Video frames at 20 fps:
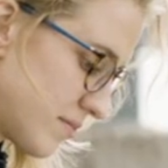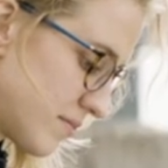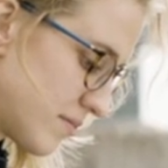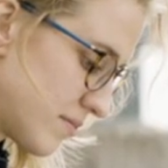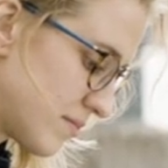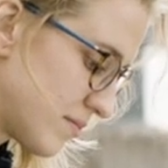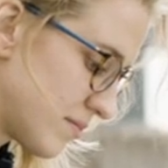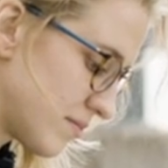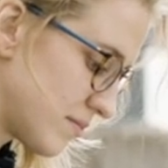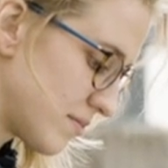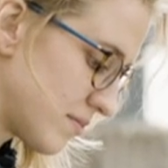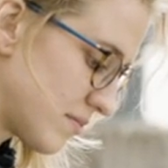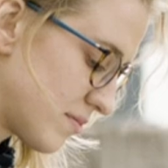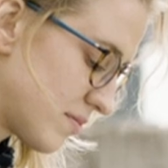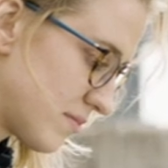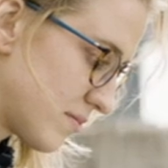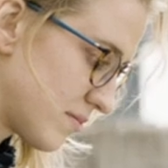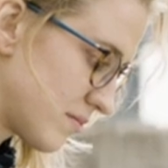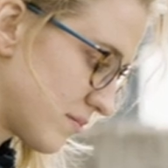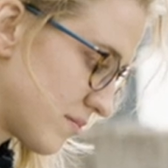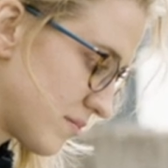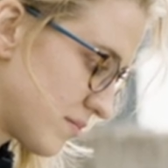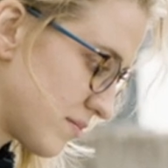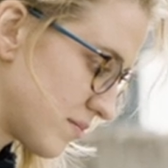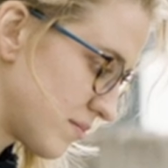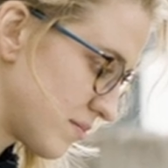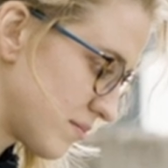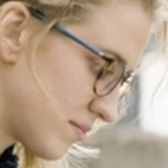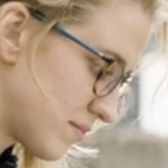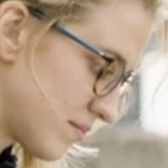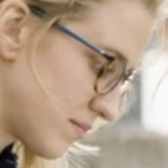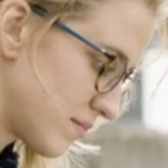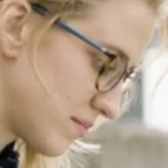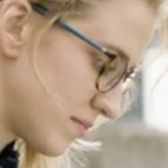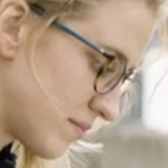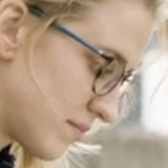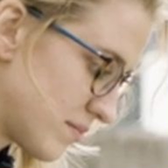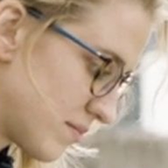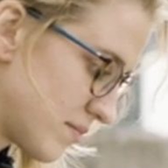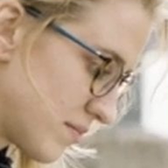because that is always going to be
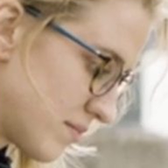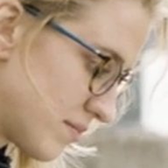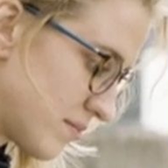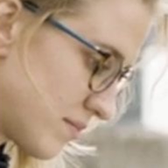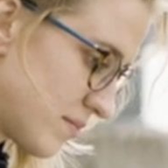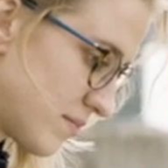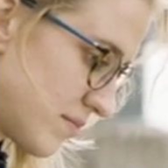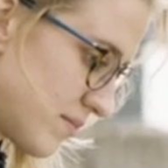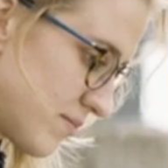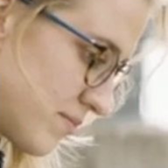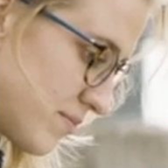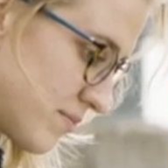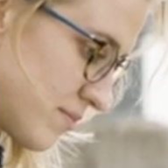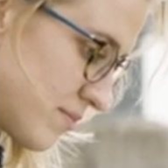the center spoke of your